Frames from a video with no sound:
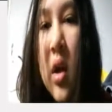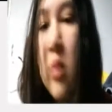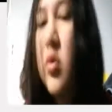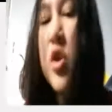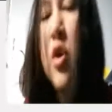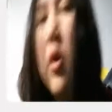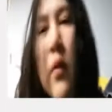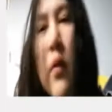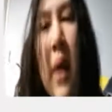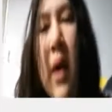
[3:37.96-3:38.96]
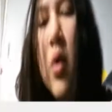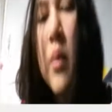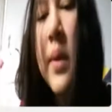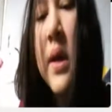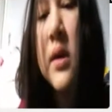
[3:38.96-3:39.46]
I'm just going for male
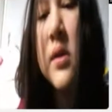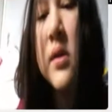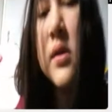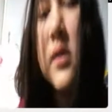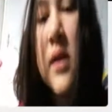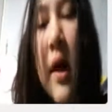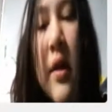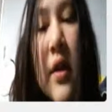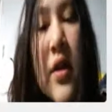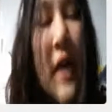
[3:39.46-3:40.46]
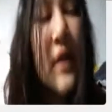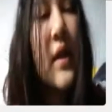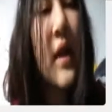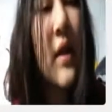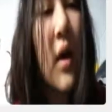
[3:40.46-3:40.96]
because the other test
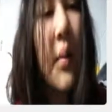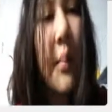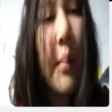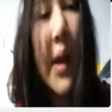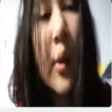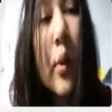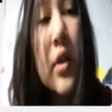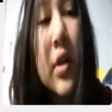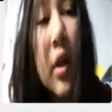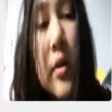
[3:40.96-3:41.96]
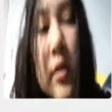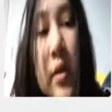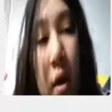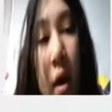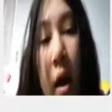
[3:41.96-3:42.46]
said I'm male inside,
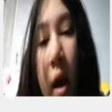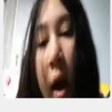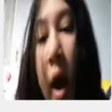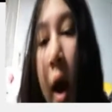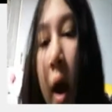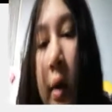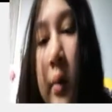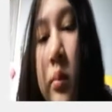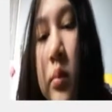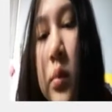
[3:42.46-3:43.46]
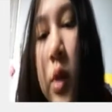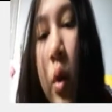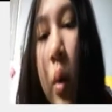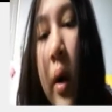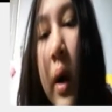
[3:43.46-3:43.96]
so yeah. Um,
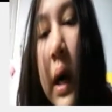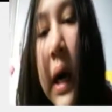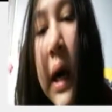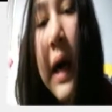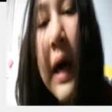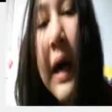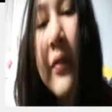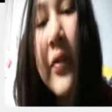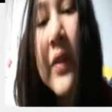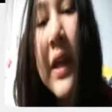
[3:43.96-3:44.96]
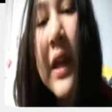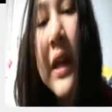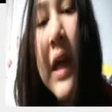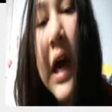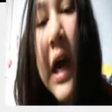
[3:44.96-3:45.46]
you are
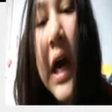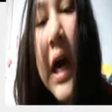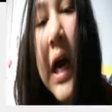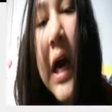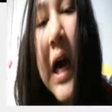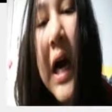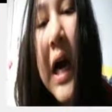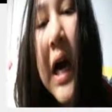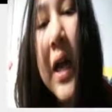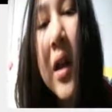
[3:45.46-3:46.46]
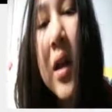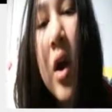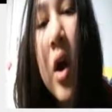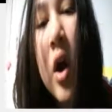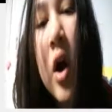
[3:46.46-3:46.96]
15 uh, and
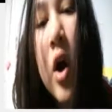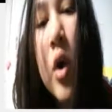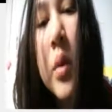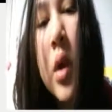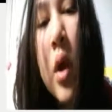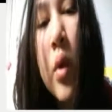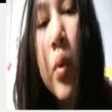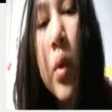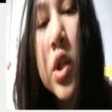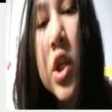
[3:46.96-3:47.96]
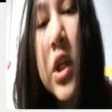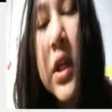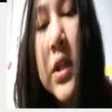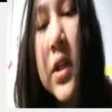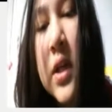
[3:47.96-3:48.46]
are home alone. What do you
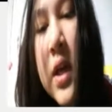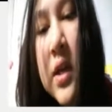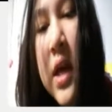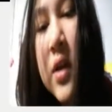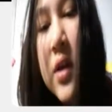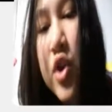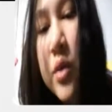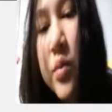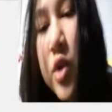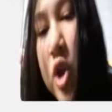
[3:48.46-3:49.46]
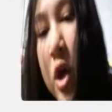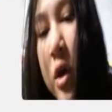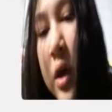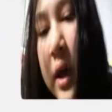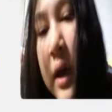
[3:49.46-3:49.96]
eat? Cake, ch
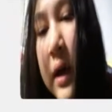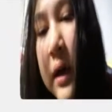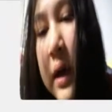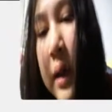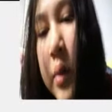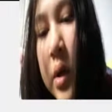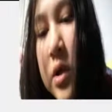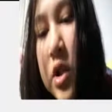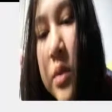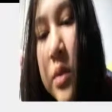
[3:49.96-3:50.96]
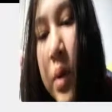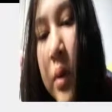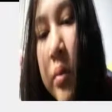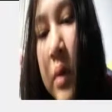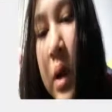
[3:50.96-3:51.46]
chocolate, clam burger, cheese
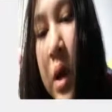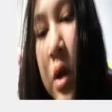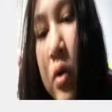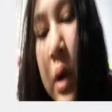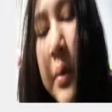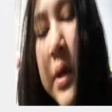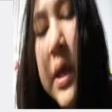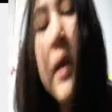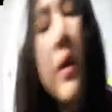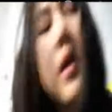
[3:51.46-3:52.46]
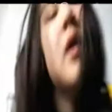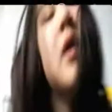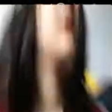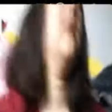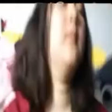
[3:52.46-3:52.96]
pop, cram in the cat.
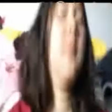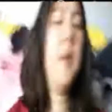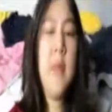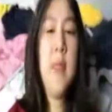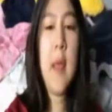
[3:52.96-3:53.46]
Um, I